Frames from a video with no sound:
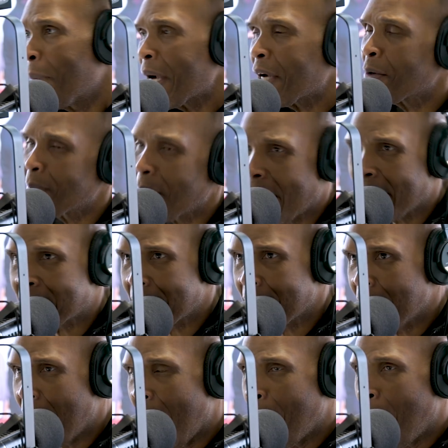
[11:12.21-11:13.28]
Michael
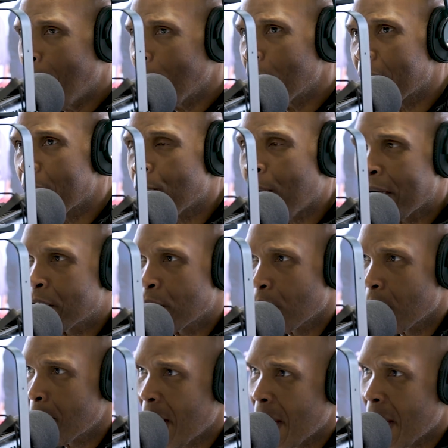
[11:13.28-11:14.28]
Blackson, I- I'm going to get right to it,